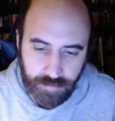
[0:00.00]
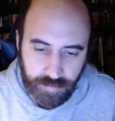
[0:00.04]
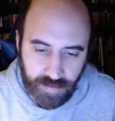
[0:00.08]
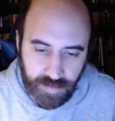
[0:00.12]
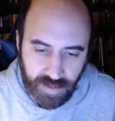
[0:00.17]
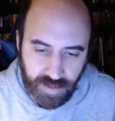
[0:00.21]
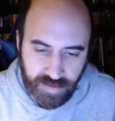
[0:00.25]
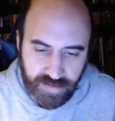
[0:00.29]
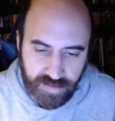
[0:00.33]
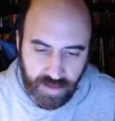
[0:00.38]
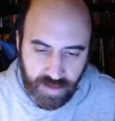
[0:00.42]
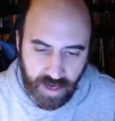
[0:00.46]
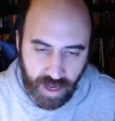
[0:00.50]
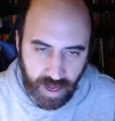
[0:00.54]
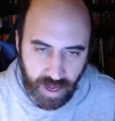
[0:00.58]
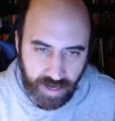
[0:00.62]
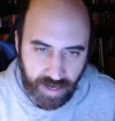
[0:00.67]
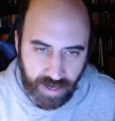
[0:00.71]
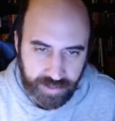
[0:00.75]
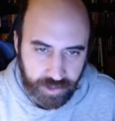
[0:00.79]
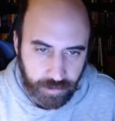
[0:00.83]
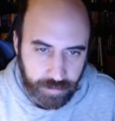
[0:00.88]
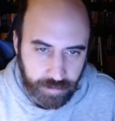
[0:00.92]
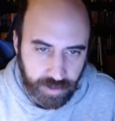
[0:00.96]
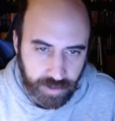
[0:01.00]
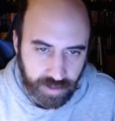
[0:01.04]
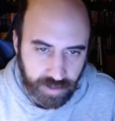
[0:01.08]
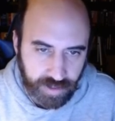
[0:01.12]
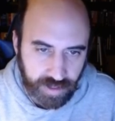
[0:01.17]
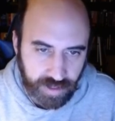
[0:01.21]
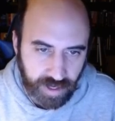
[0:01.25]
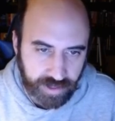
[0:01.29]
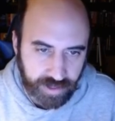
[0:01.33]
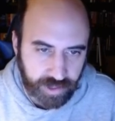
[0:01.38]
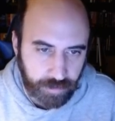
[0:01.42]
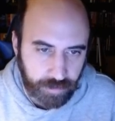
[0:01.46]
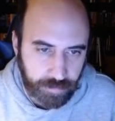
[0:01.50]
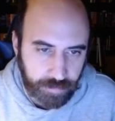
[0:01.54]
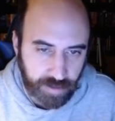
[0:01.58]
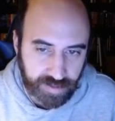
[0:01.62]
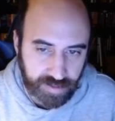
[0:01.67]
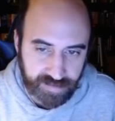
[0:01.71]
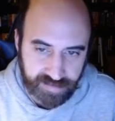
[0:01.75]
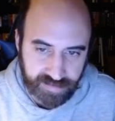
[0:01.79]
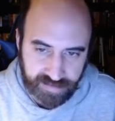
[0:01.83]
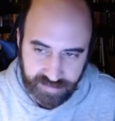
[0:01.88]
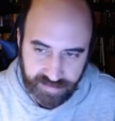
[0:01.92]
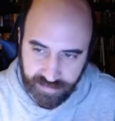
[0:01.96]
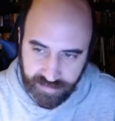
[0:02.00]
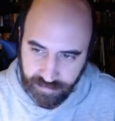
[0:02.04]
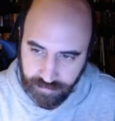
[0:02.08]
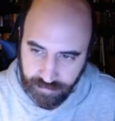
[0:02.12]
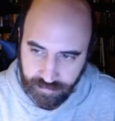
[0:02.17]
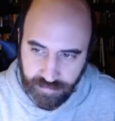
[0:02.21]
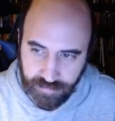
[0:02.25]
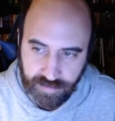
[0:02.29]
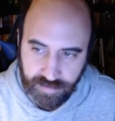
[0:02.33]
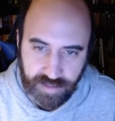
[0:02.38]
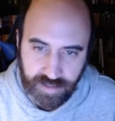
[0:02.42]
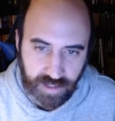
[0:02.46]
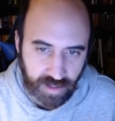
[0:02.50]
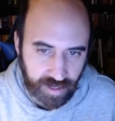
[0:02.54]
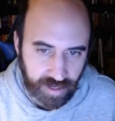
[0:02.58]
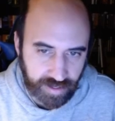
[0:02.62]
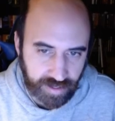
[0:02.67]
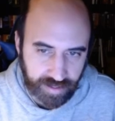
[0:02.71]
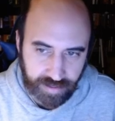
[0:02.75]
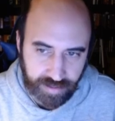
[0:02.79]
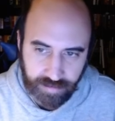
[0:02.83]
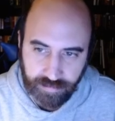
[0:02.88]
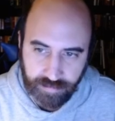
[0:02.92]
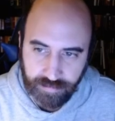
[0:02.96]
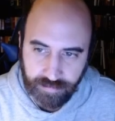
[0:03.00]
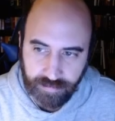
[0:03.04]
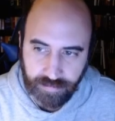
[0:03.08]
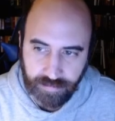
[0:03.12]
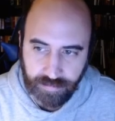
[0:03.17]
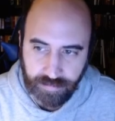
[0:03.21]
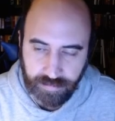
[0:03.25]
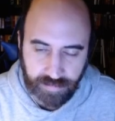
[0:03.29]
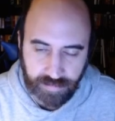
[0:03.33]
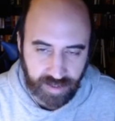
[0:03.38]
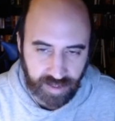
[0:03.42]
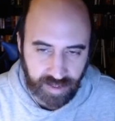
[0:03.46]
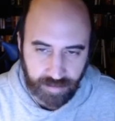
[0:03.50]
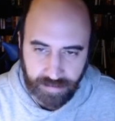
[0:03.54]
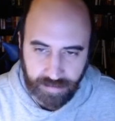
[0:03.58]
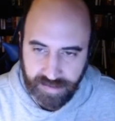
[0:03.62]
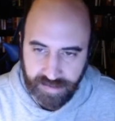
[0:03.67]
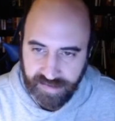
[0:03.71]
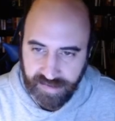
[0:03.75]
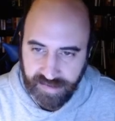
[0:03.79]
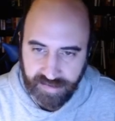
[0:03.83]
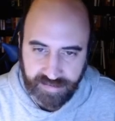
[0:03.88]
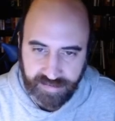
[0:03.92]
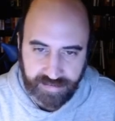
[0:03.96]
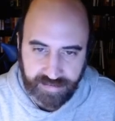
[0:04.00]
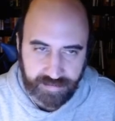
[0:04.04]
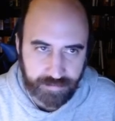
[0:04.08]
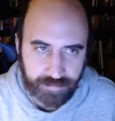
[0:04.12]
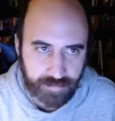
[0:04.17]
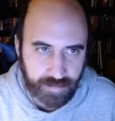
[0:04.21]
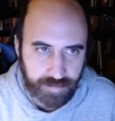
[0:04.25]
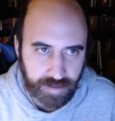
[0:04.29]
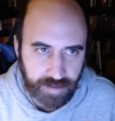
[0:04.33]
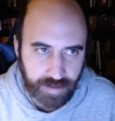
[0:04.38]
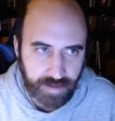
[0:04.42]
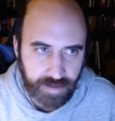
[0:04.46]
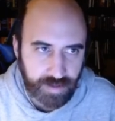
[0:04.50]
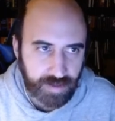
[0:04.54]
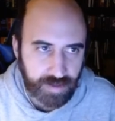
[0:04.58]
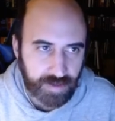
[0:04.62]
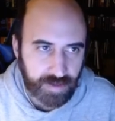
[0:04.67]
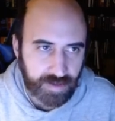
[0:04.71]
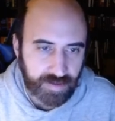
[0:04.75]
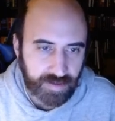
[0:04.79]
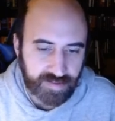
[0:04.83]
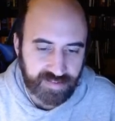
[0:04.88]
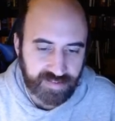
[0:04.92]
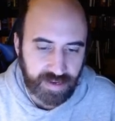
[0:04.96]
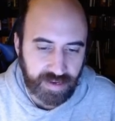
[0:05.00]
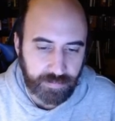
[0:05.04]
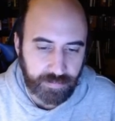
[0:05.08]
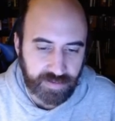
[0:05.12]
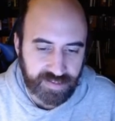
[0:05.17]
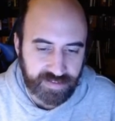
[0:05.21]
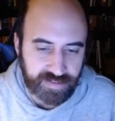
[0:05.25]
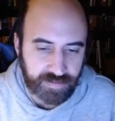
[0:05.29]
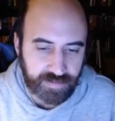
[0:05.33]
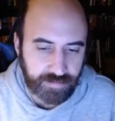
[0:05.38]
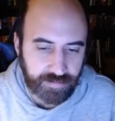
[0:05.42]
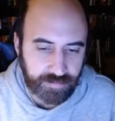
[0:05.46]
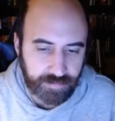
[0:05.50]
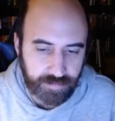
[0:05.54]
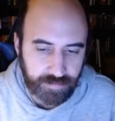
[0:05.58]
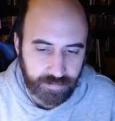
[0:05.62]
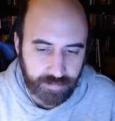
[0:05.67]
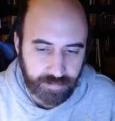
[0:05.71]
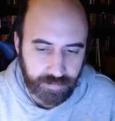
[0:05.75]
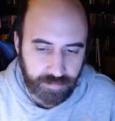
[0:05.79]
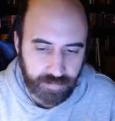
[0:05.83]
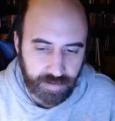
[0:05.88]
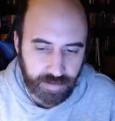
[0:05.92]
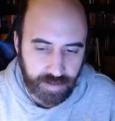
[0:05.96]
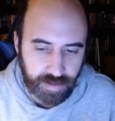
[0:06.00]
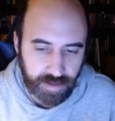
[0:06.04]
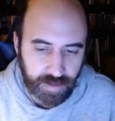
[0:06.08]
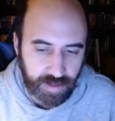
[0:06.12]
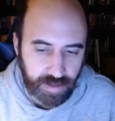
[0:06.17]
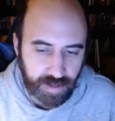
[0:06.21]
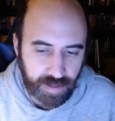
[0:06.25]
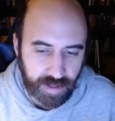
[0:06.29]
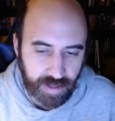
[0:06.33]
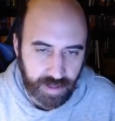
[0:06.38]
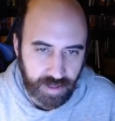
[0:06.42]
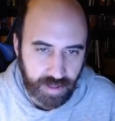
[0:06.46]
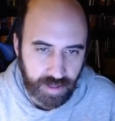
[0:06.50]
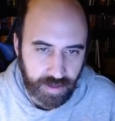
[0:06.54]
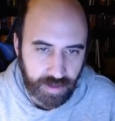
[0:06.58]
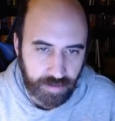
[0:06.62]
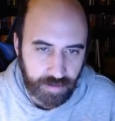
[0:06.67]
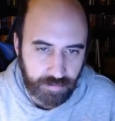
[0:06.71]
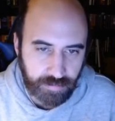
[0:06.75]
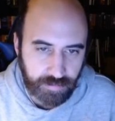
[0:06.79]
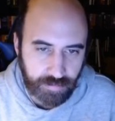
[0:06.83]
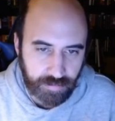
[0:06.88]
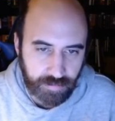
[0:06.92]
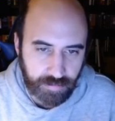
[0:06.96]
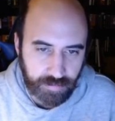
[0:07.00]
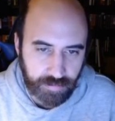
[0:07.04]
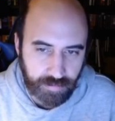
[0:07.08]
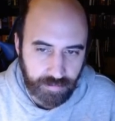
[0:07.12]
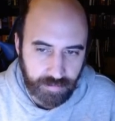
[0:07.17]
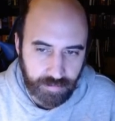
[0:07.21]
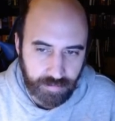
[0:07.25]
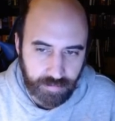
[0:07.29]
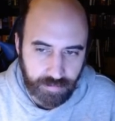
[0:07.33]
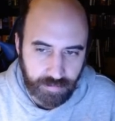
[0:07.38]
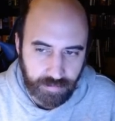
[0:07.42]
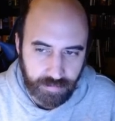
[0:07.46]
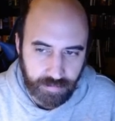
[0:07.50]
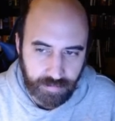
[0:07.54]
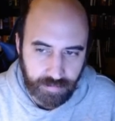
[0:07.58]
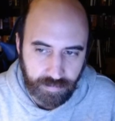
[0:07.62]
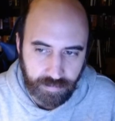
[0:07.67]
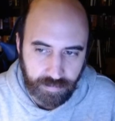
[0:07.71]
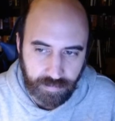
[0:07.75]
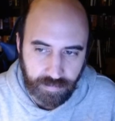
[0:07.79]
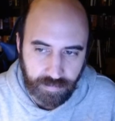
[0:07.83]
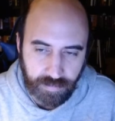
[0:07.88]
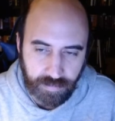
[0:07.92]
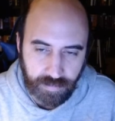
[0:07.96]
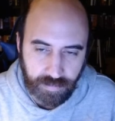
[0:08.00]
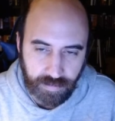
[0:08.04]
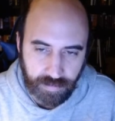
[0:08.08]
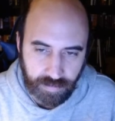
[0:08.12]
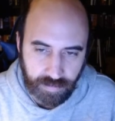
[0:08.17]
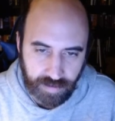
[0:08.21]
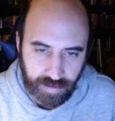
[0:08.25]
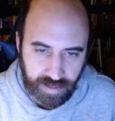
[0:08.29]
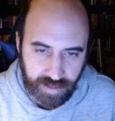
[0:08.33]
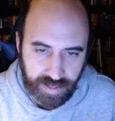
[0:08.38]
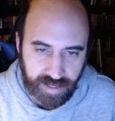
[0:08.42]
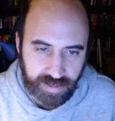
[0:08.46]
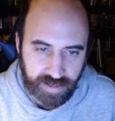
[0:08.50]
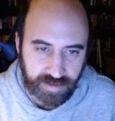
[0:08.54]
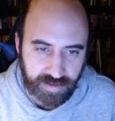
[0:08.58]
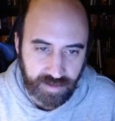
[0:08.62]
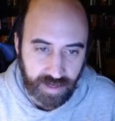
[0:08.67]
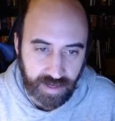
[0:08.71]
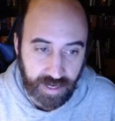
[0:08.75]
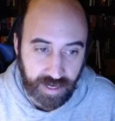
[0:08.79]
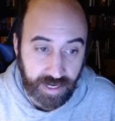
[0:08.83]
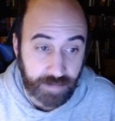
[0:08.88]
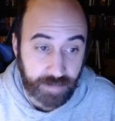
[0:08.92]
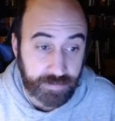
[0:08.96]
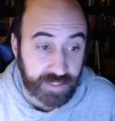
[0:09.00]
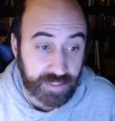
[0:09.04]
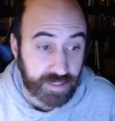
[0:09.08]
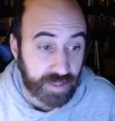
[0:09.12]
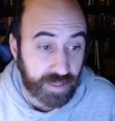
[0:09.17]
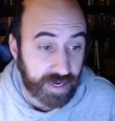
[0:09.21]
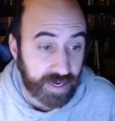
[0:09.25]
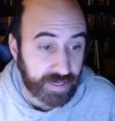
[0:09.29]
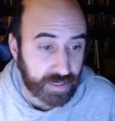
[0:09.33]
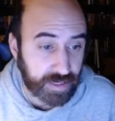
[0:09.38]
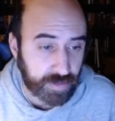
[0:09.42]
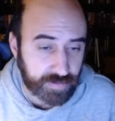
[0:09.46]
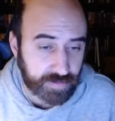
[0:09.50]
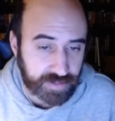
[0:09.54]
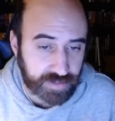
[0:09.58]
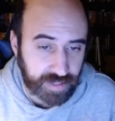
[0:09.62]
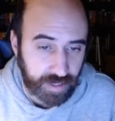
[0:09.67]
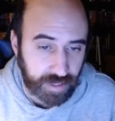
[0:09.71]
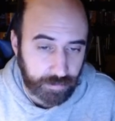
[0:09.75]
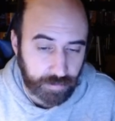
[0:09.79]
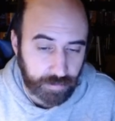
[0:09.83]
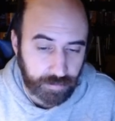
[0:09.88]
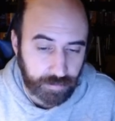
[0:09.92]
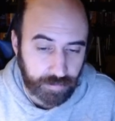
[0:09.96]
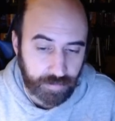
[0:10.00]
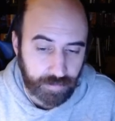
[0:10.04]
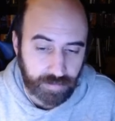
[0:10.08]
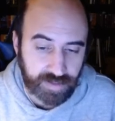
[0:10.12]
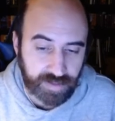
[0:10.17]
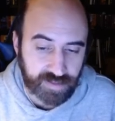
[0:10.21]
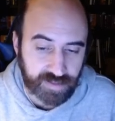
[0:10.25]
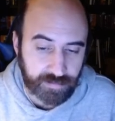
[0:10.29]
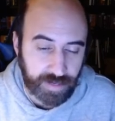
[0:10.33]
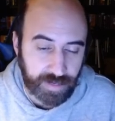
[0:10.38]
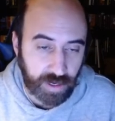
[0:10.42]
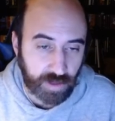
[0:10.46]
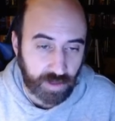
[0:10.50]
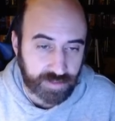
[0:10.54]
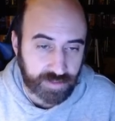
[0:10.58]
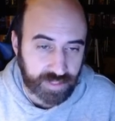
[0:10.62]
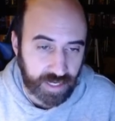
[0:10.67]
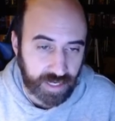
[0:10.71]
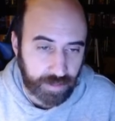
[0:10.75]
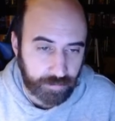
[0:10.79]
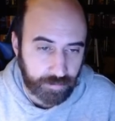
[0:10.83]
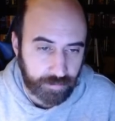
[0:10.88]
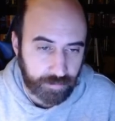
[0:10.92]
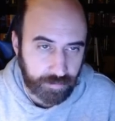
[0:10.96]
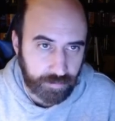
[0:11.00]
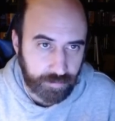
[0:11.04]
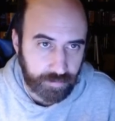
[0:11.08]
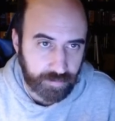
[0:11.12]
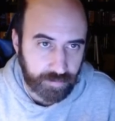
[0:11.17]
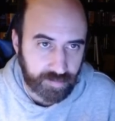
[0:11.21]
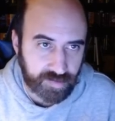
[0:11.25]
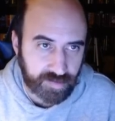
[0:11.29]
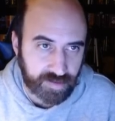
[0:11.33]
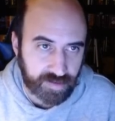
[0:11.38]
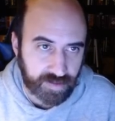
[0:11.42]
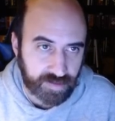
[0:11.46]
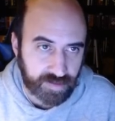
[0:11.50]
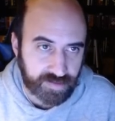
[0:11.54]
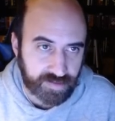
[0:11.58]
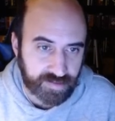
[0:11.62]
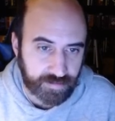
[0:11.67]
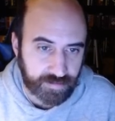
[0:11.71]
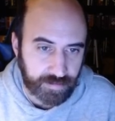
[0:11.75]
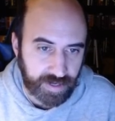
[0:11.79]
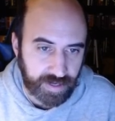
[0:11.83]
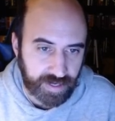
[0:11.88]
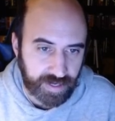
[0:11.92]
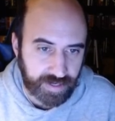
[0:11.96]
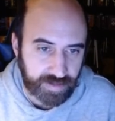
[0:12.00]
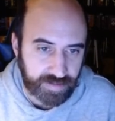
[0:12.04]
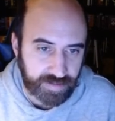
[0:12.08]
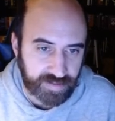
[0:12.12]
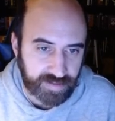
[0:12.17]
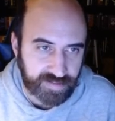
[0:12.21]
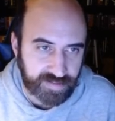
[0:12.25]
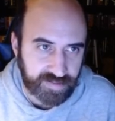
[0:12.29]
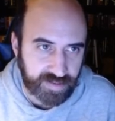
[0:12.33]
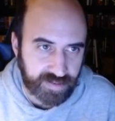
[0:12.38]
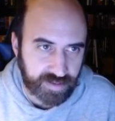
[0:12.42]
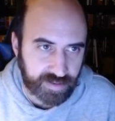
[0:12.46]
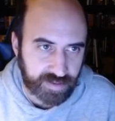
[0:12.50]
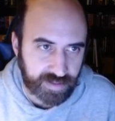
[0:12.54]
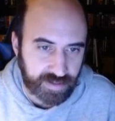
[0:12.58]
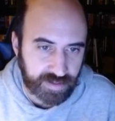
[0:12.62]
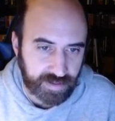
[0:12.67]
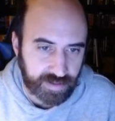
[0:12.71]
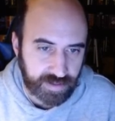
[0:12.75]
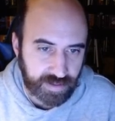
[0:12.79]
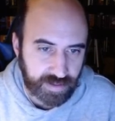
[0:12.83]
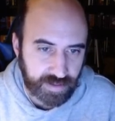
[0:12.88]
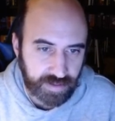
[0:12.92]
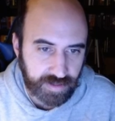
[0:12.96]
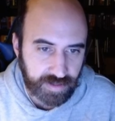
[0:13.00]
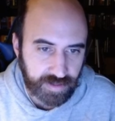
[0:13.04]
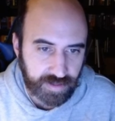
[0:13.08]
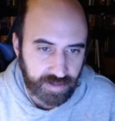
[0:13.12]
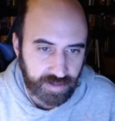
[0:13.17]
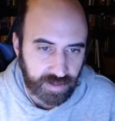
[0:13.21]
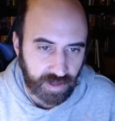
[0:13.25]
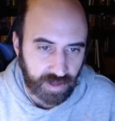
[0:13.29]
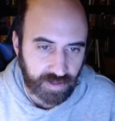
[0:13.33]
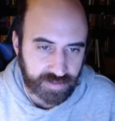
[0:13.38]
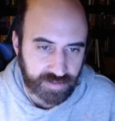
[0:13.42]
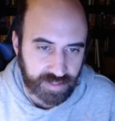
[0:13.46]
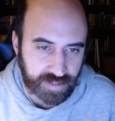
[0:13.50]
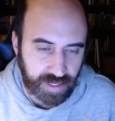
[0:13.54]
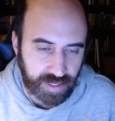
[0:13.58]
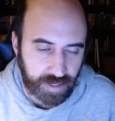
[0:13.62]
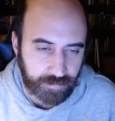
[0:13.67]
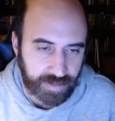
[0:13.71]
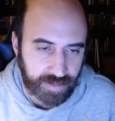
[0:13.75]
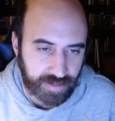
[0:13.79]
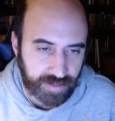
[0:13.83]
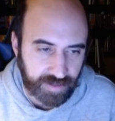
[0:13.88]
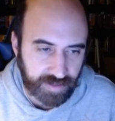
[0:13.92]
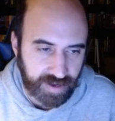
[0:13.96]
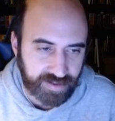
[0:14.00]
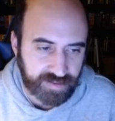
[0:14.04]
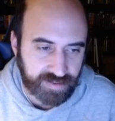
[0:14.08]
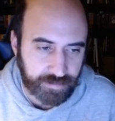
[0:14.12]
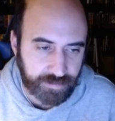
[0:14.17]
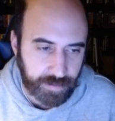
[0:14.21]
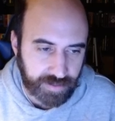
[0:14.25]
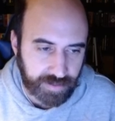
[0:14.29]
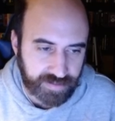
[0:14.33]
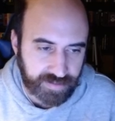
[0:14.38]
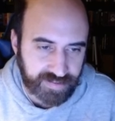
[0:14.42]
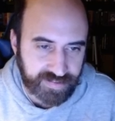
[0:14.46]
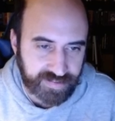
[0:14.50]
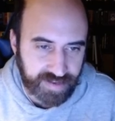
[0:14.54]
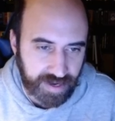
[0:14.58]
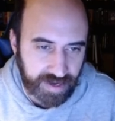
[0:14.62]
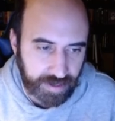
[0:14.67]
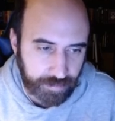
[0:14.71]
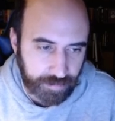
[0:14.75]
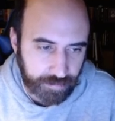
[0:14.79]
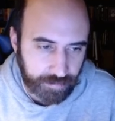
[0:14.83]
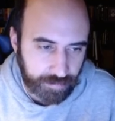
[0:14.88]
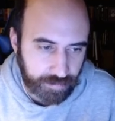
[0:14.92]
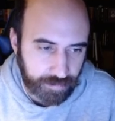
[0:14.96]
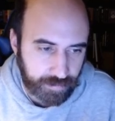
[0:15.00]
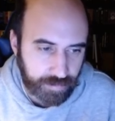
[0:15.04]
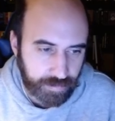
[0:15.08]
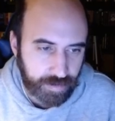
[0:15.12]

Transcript: Let's go to audiobook. Audiobook is declining. Yeah, that makes sense. Same reason. Um, and I am declining over time. This is my all time. So this is my this year all time. That line's about the same.